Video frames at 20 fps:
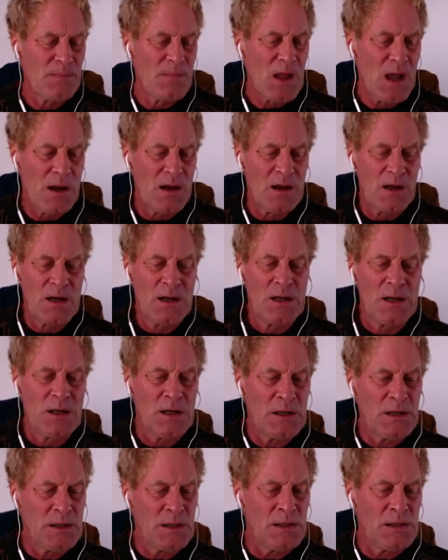
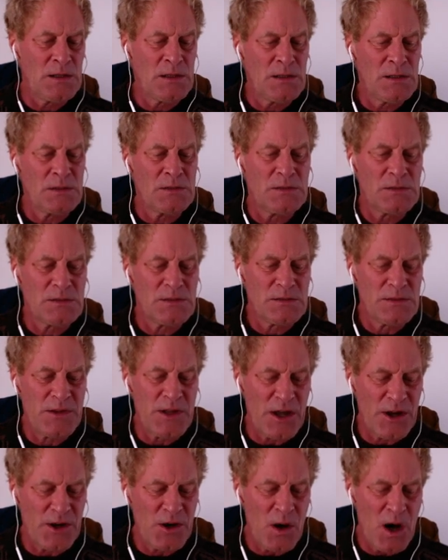The
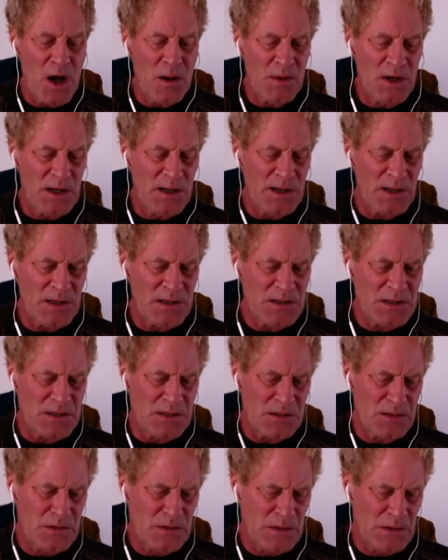anomalies.
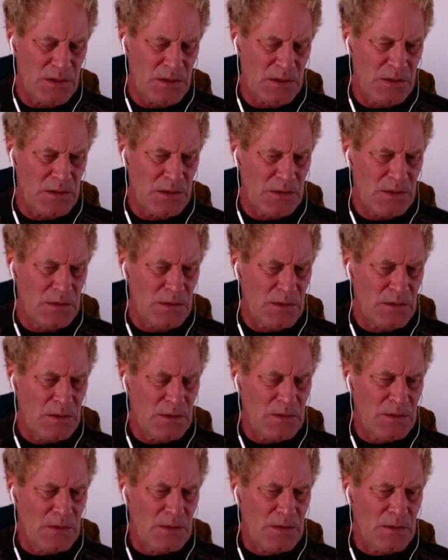
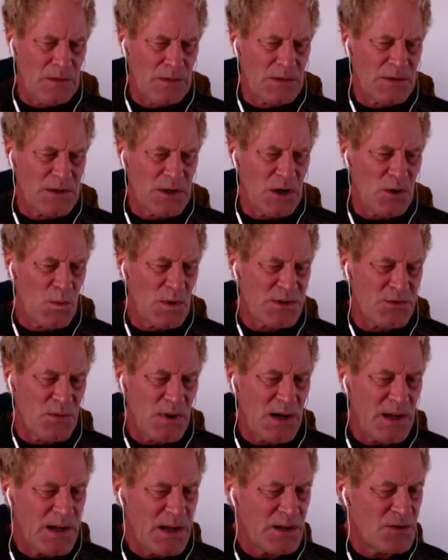So what's
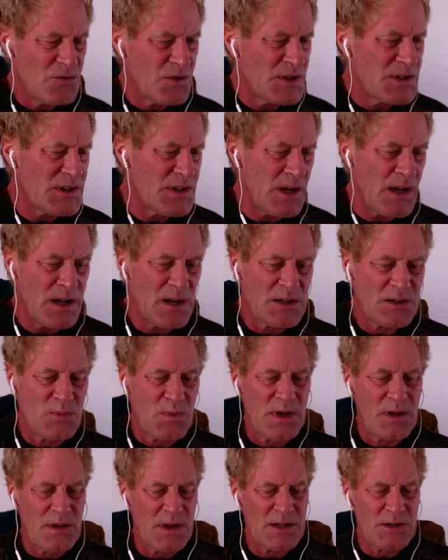really interesting is
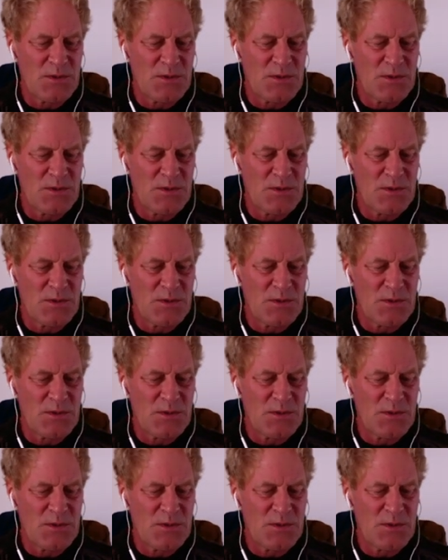as